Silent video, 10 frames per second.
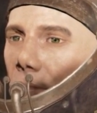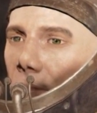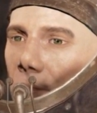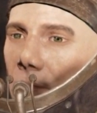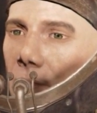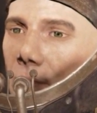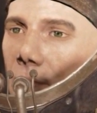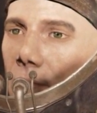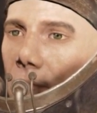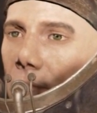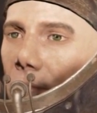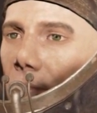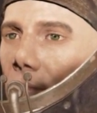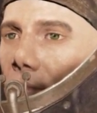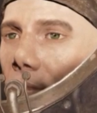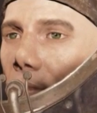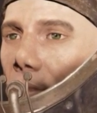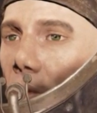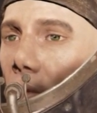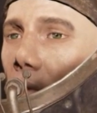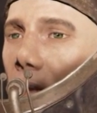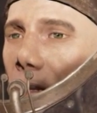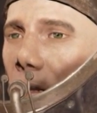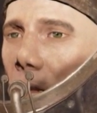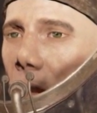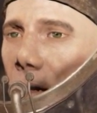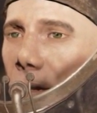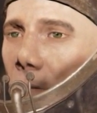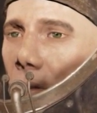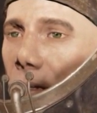What? I'll keep Don't worry. I'll keep your